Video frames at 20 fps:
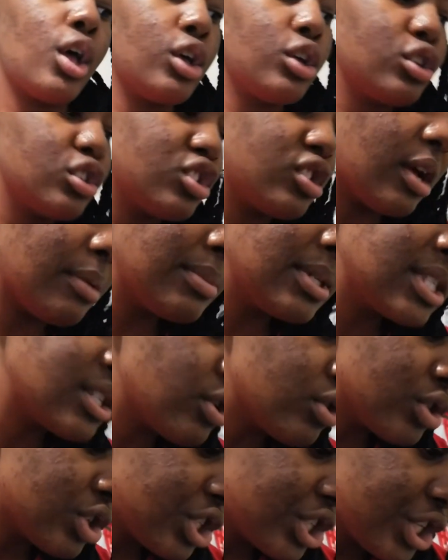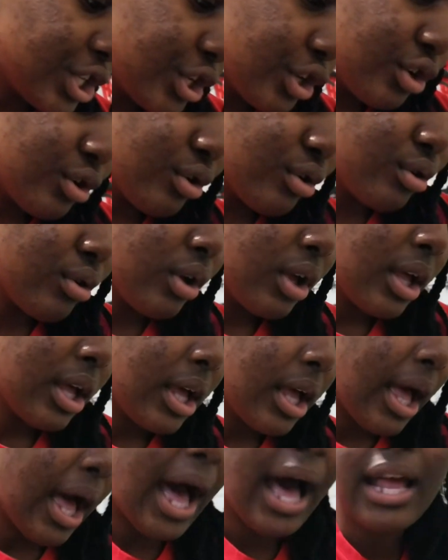So I'm just gonna chill.
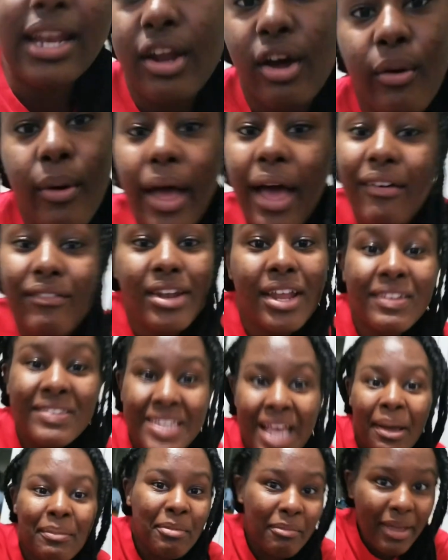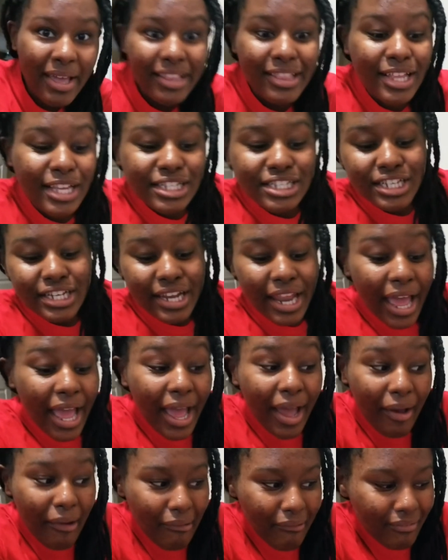I don't have enough time to make lunch
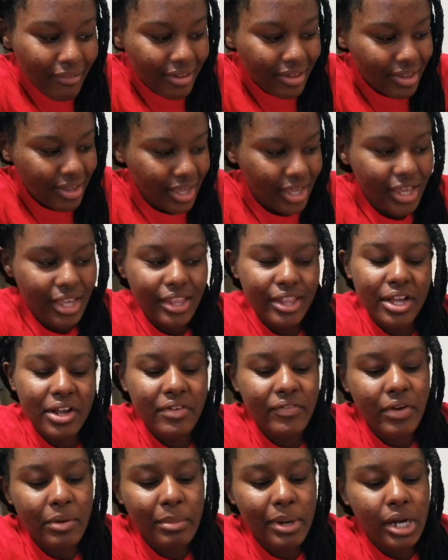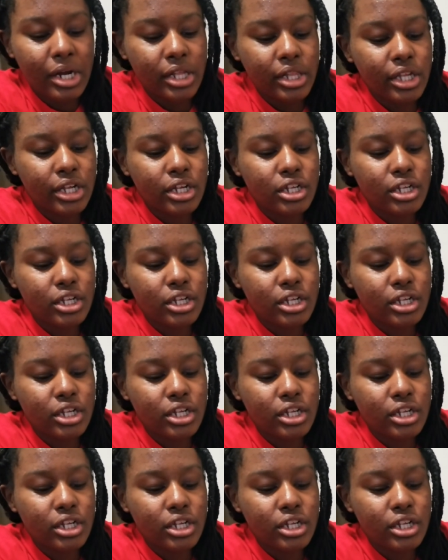now either from earlier.